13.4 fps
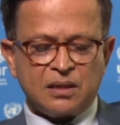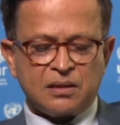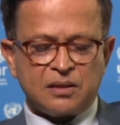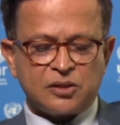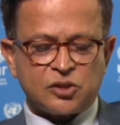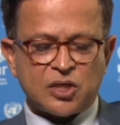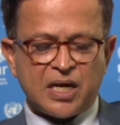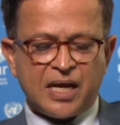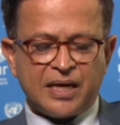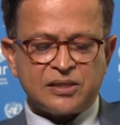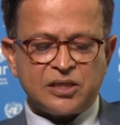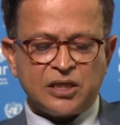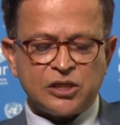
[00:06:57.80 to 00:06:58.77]

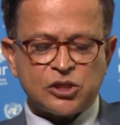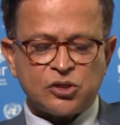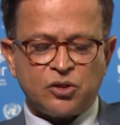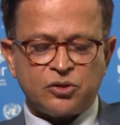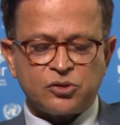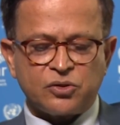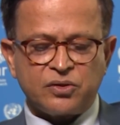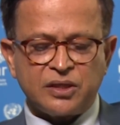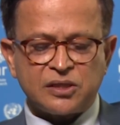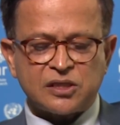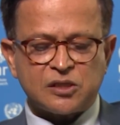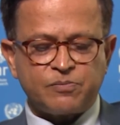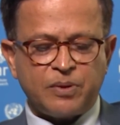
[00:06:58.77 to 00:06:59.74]
Digitalization also
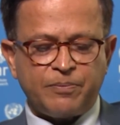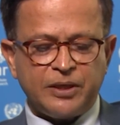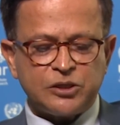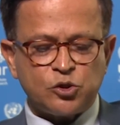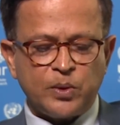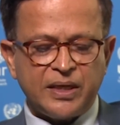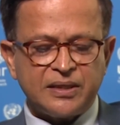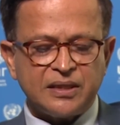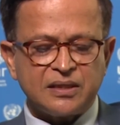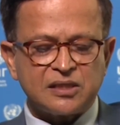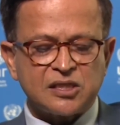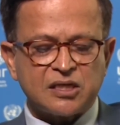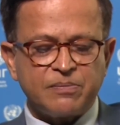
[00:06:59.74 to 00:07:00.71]
risks perpetuating
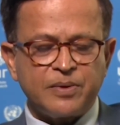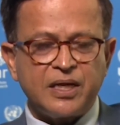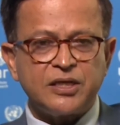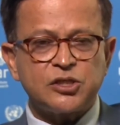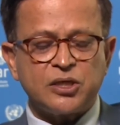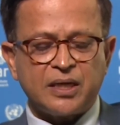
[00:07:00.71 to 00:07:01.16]
discrimination